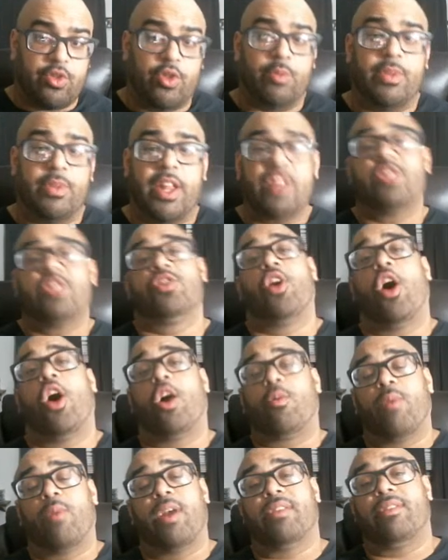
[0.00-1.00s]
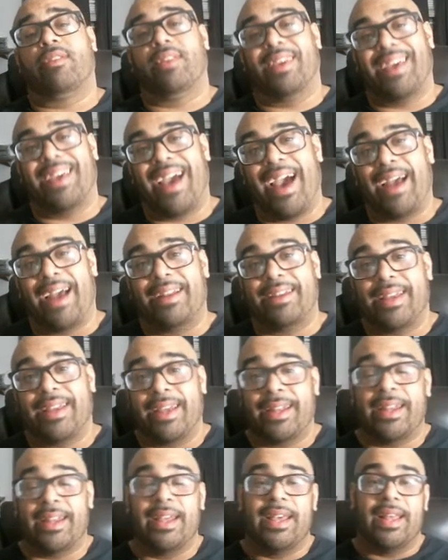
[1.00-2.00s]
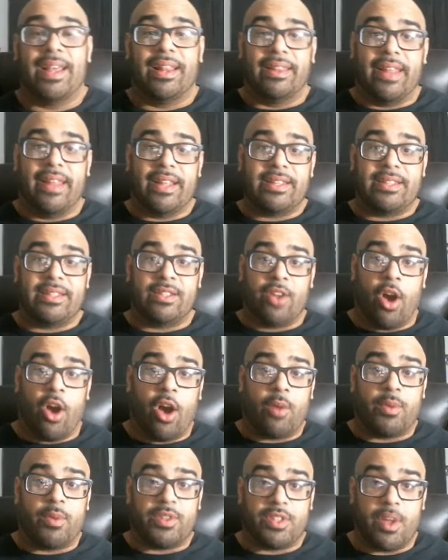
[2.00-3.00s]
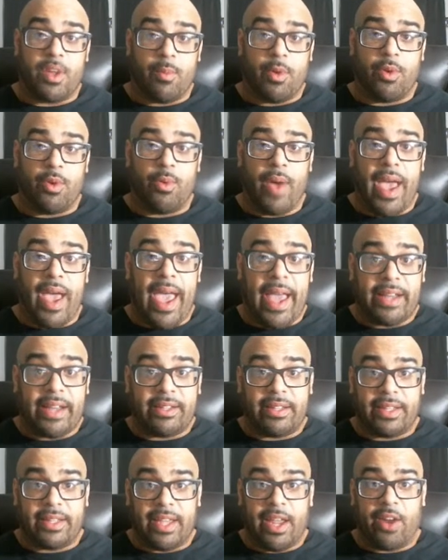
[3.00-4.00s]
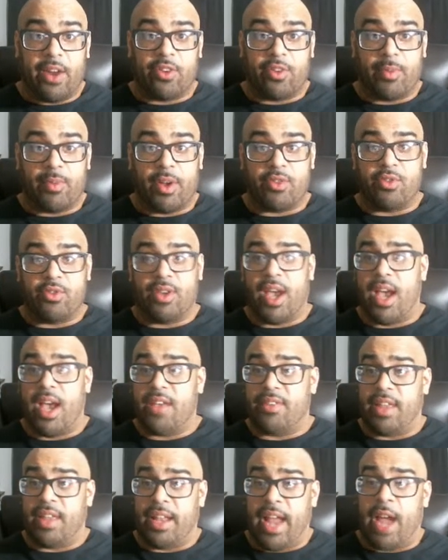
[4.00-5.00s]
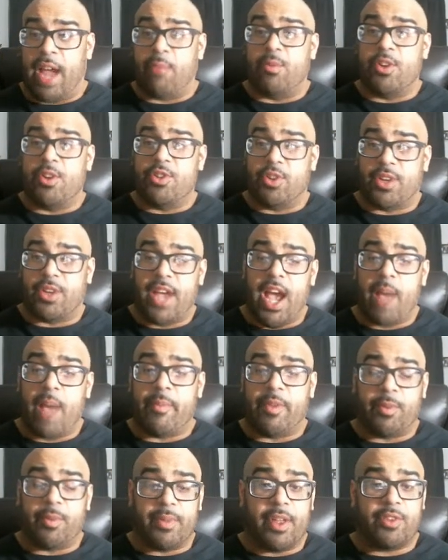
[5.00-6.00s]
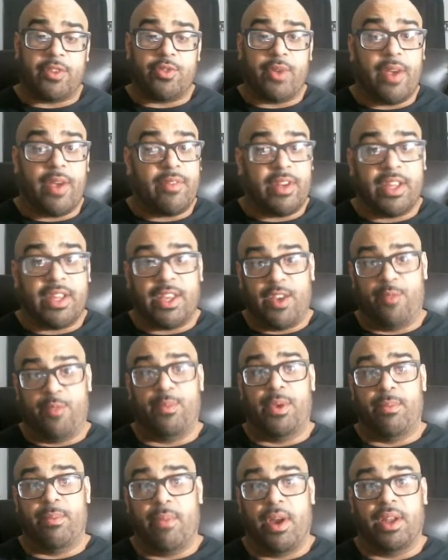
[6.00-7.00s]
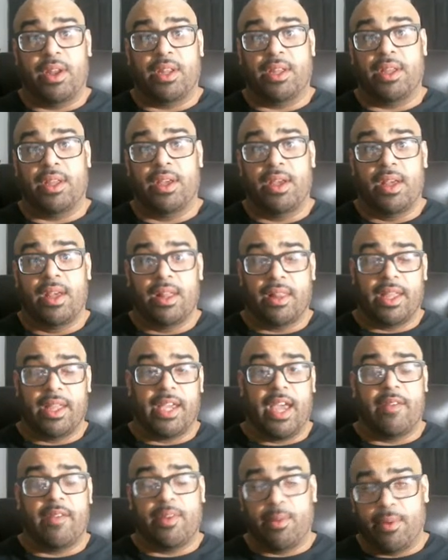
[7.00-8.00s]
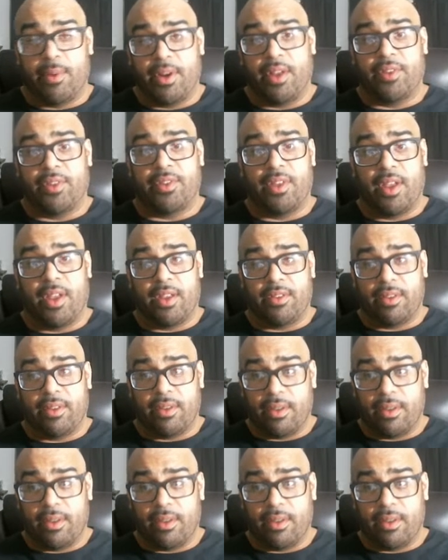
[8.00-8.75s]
Let's talk wrestling content. Let's talk with someone who actually cares about you guys, and I read your comments without you having to give me money like everyone else does.